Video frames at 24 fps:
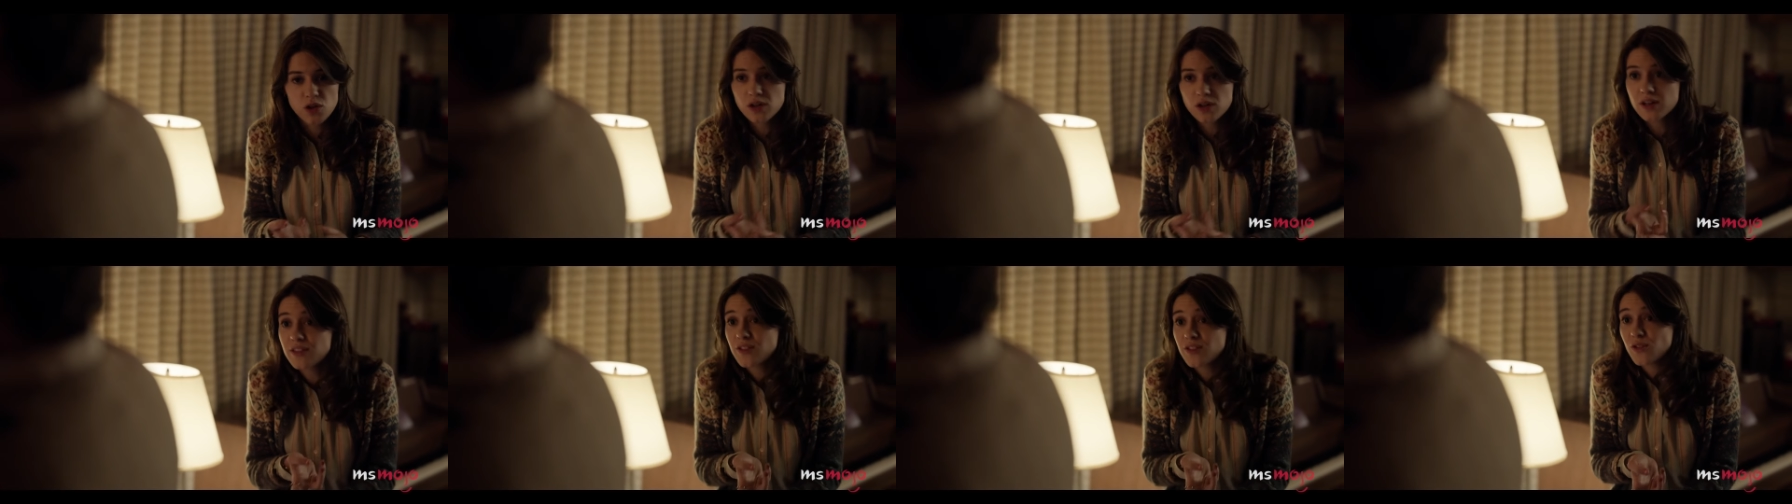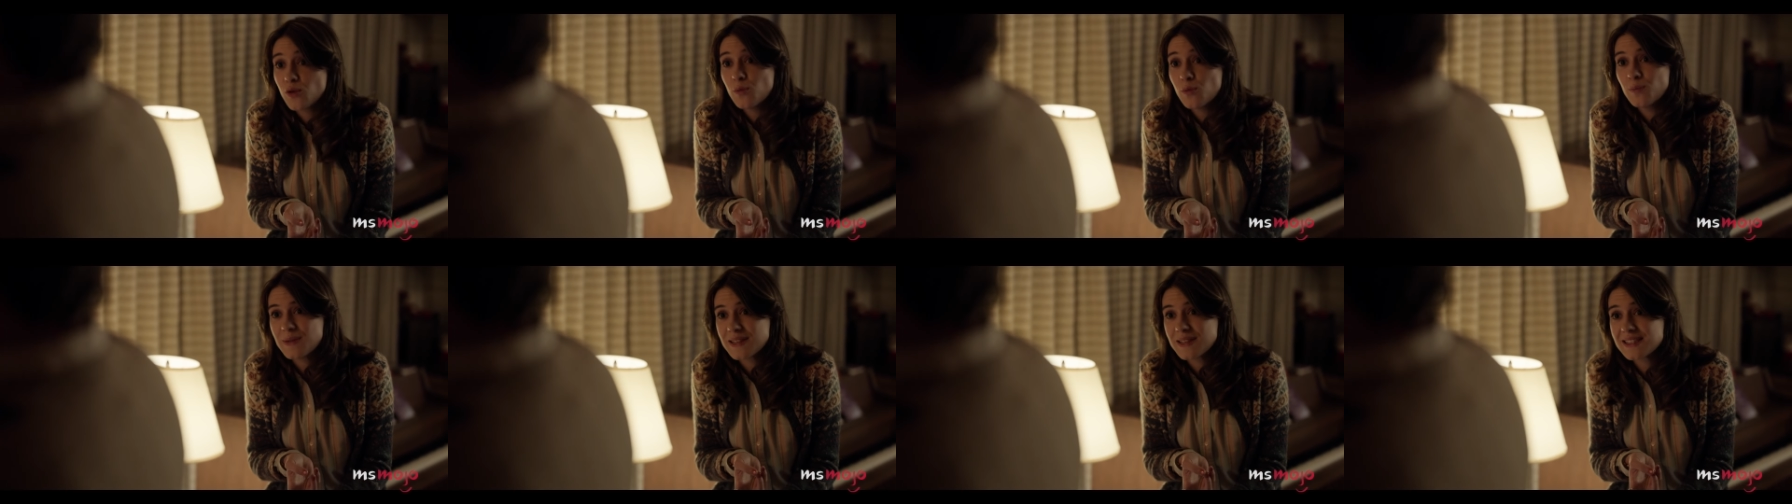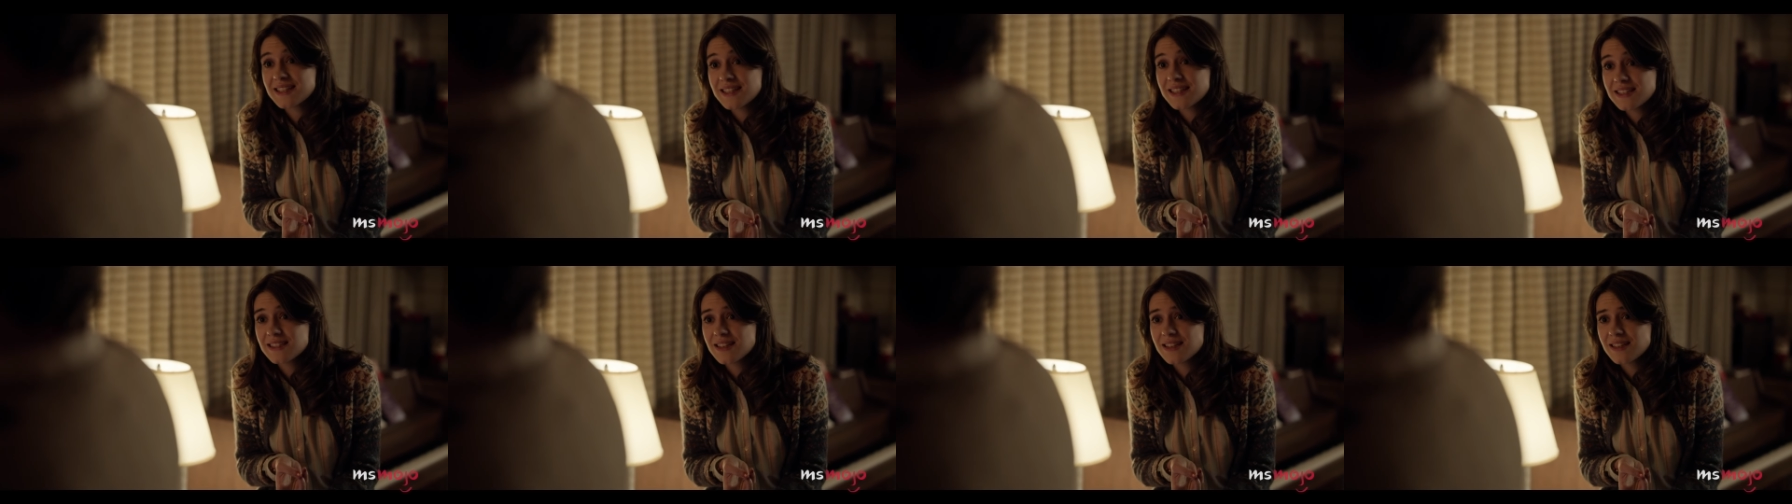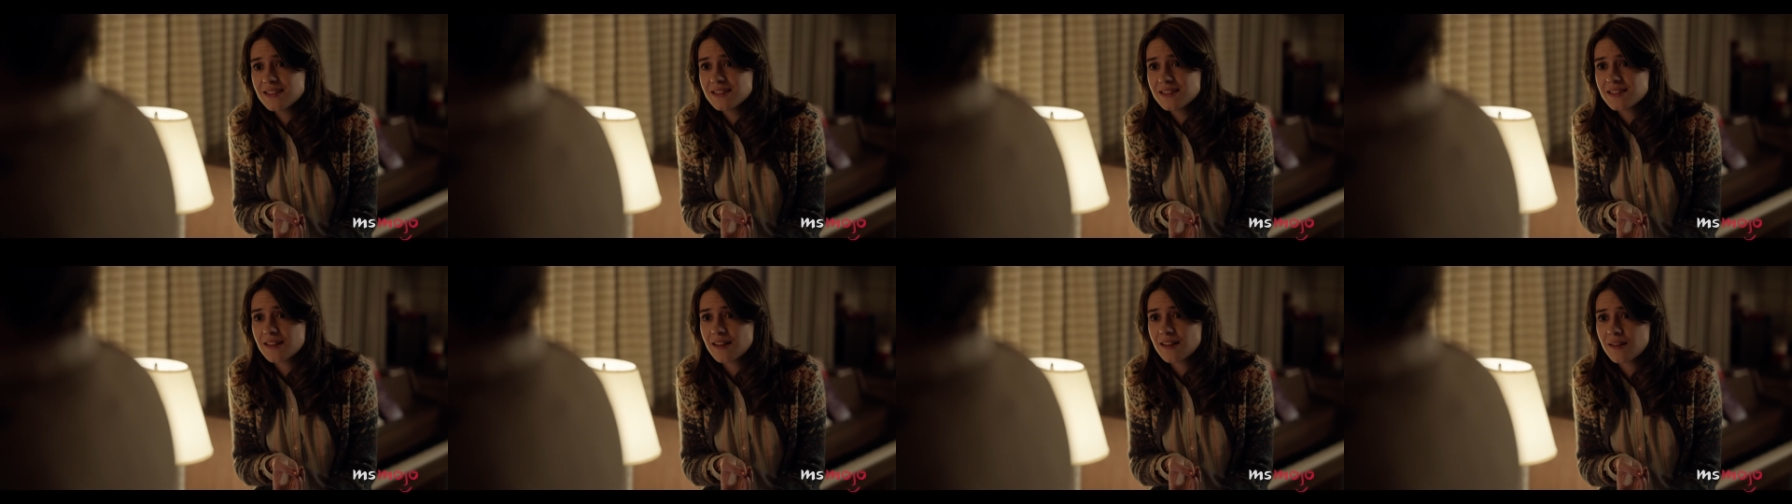started their own
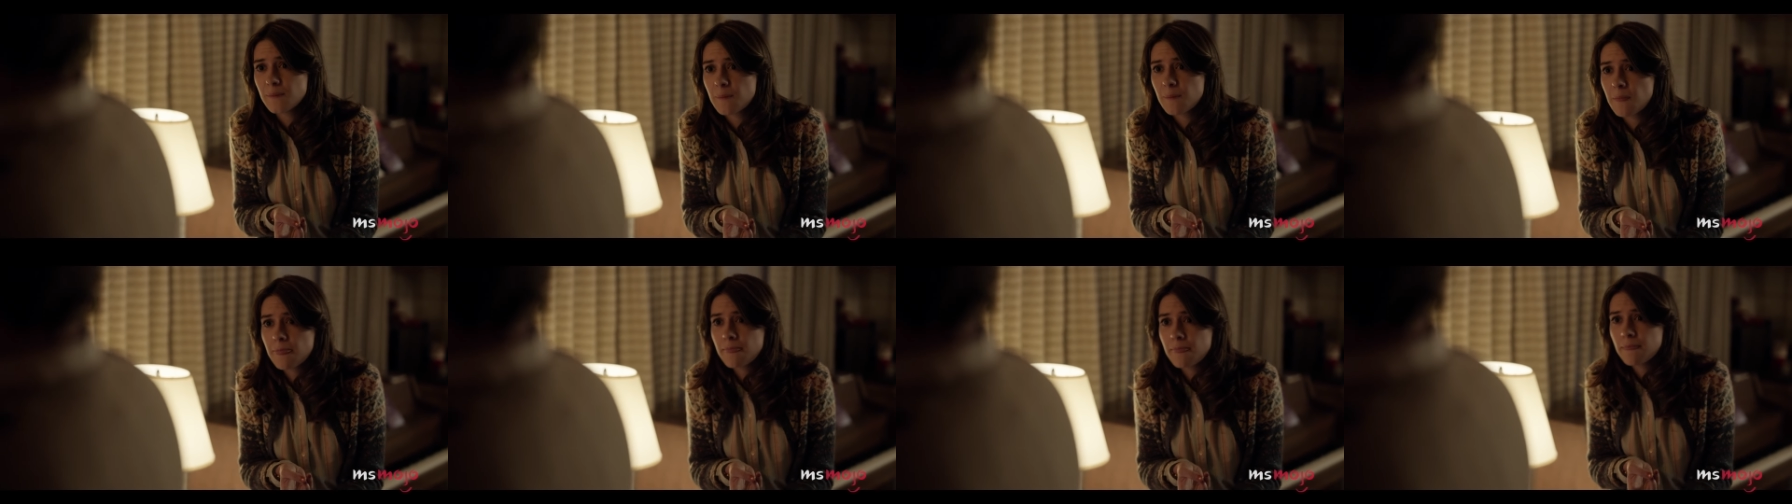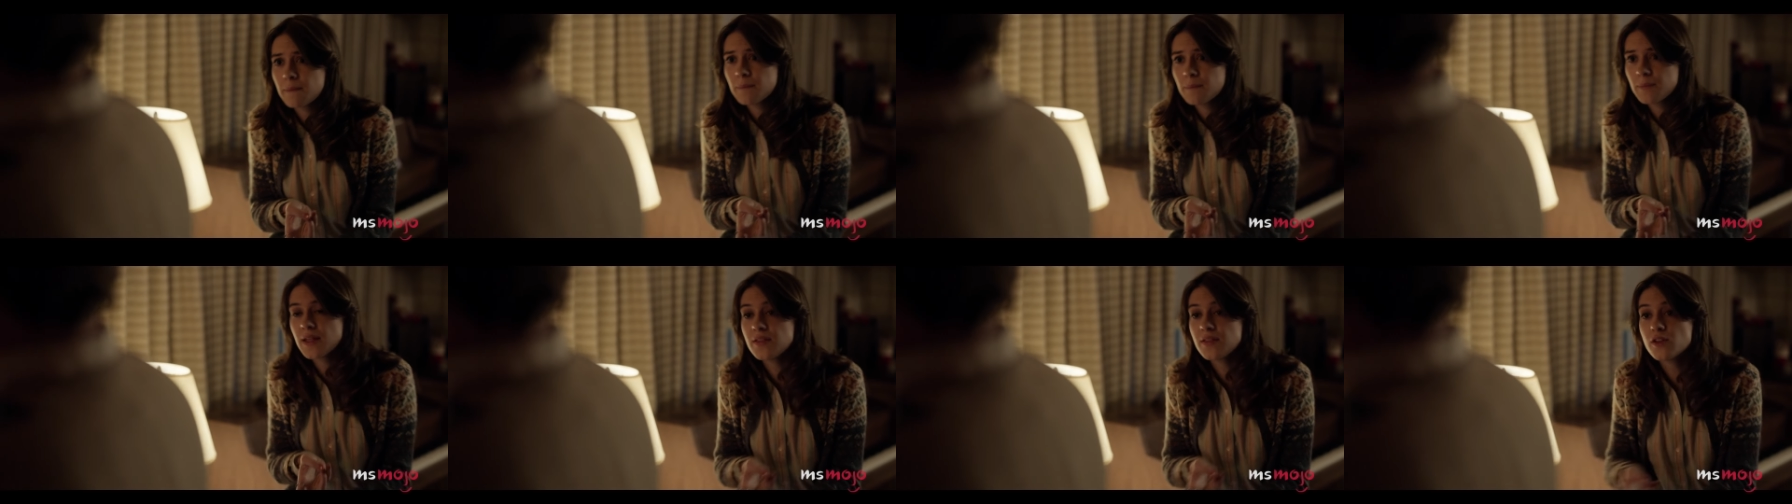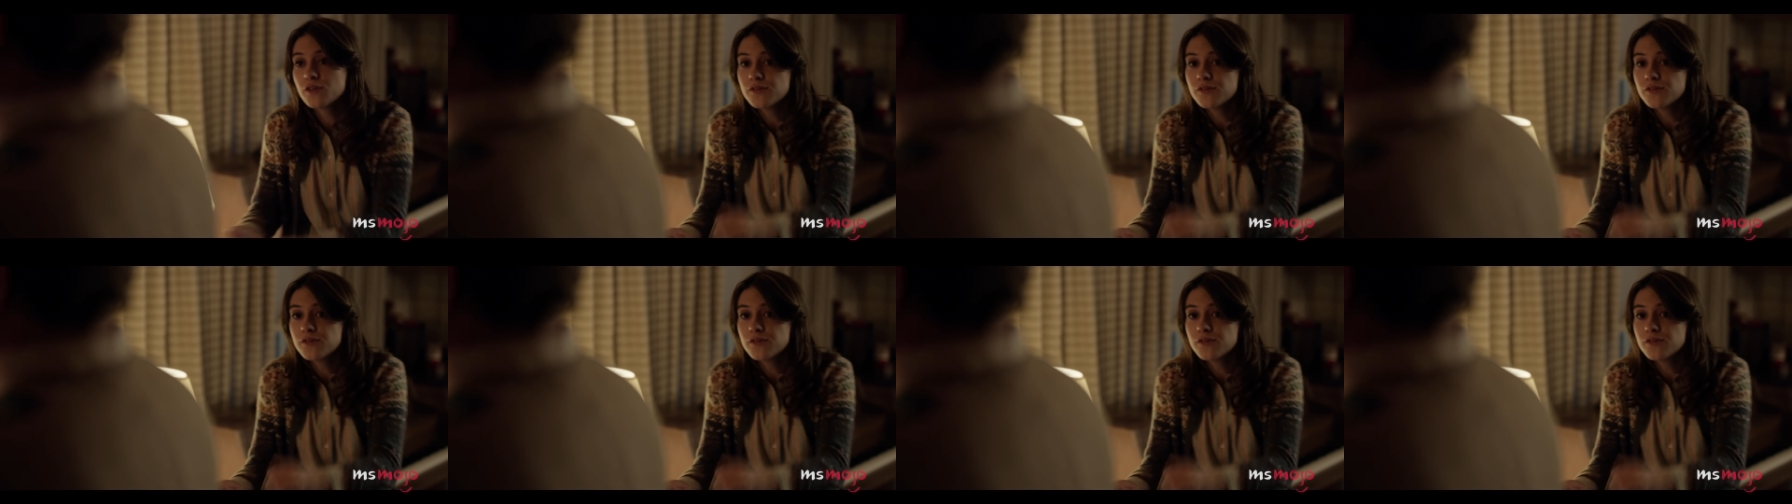businesses, and